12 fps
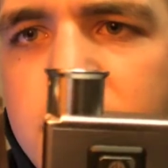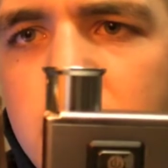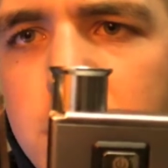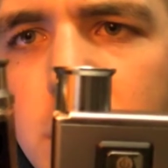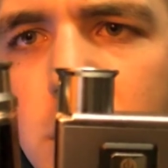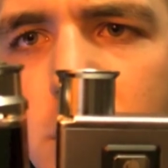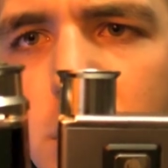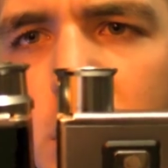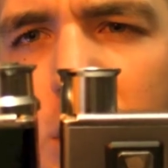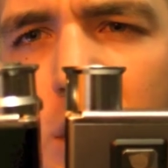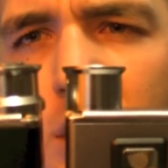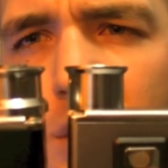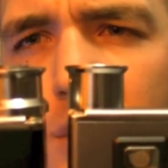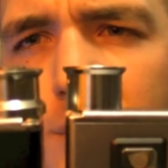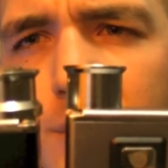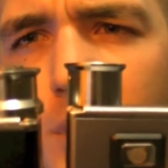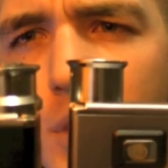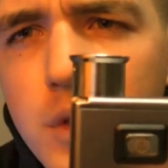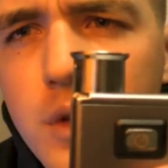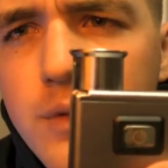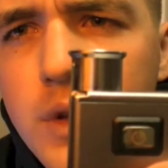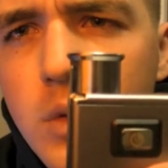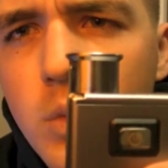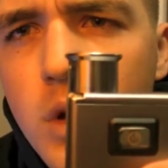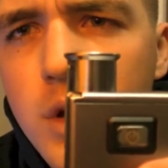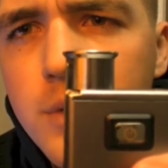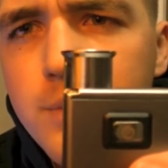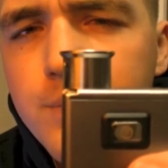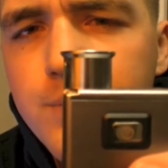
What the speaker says: the beauty ring for the V1.